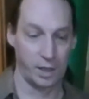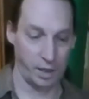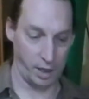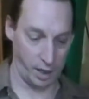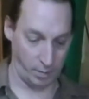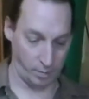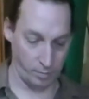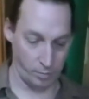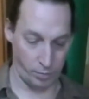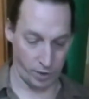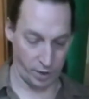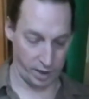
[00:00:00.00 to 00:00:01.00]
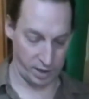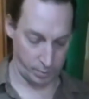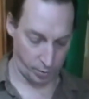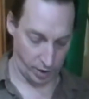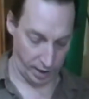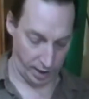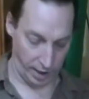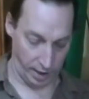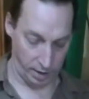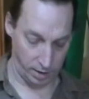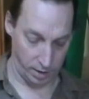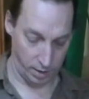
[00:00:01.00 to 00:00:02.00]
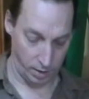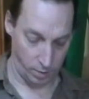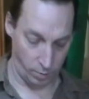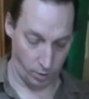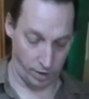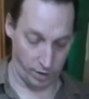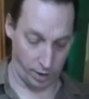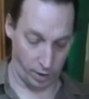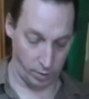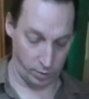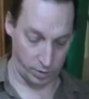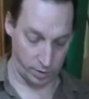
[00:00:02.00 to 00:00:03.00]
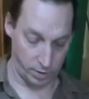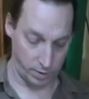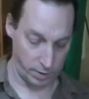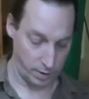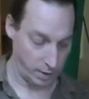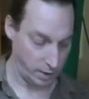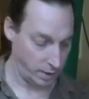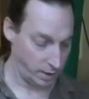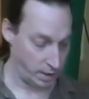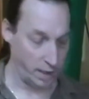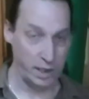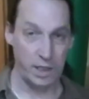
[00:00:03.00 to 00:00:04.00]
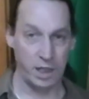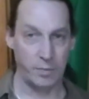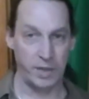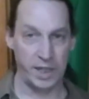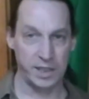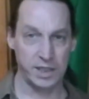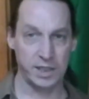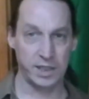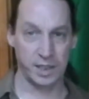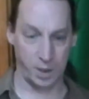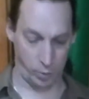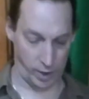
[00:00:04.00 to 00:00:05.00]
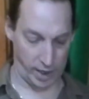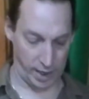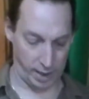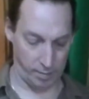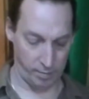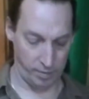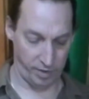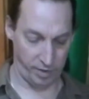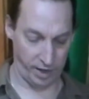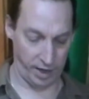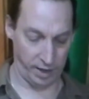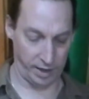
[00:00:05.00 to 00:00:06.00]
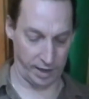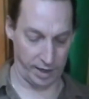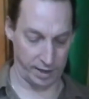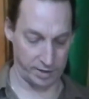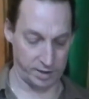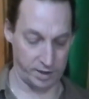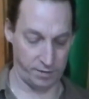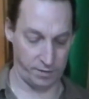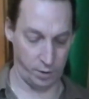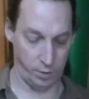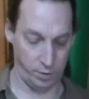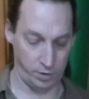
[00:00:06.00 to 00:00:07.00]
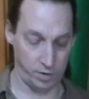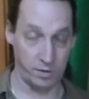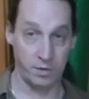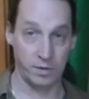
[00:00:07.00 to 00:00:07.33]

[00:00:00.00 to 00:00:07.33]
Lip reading: But I need to put it in one of those, it's like a big square thing that has diffused